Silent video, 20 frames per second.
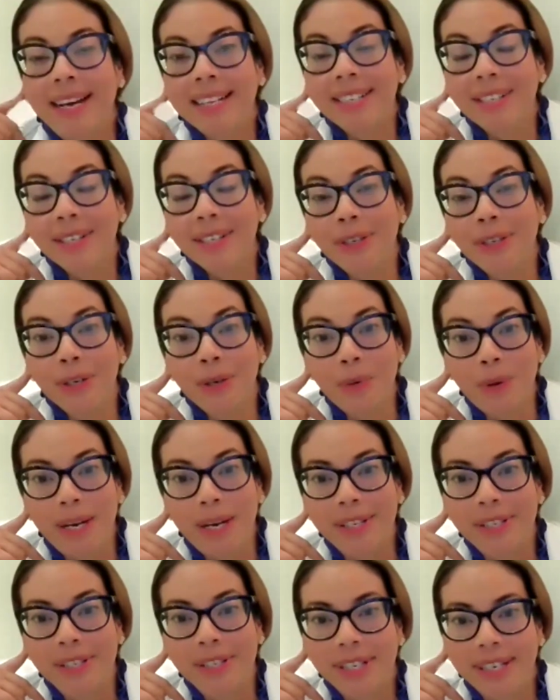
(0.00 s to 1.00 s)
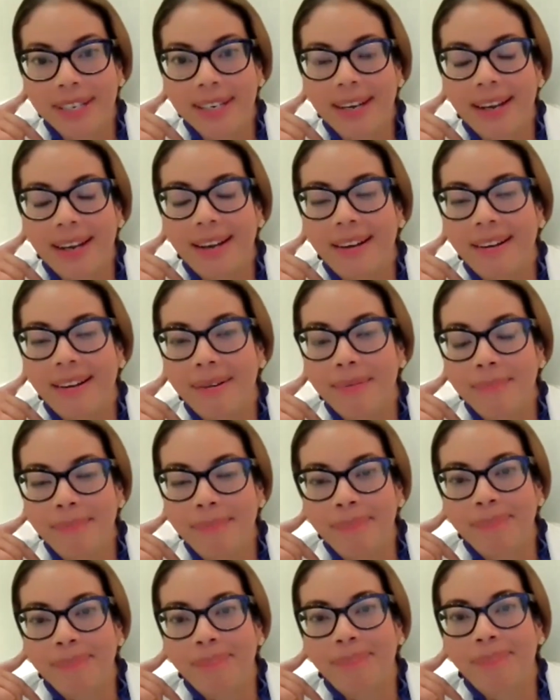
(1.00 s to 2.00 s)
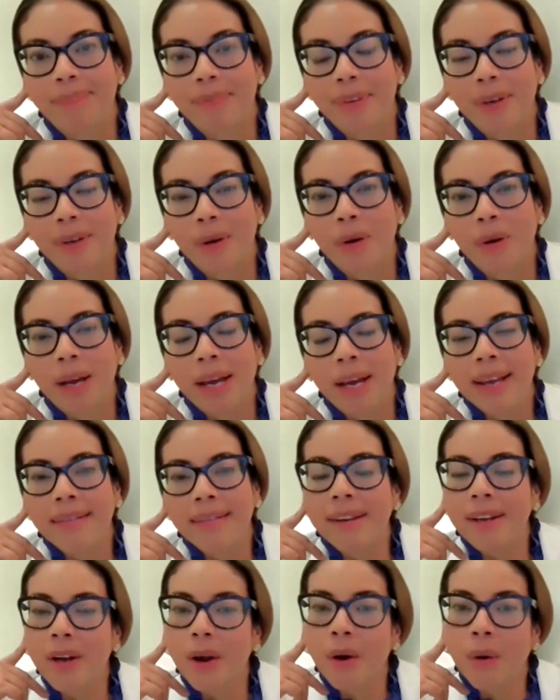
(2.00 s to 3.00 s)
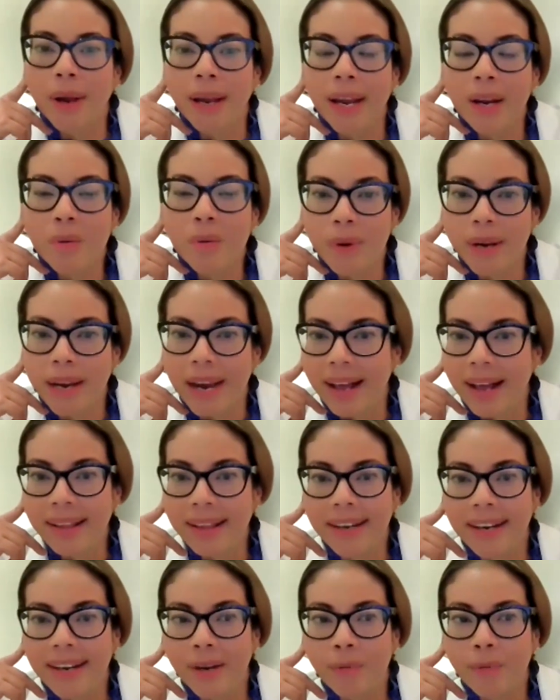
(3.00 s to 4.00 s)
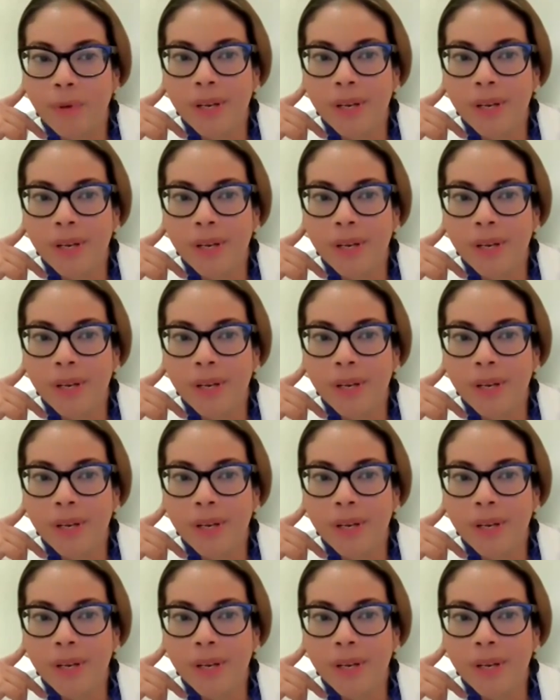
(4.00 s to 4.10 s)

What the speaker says: that's a good question. In reality,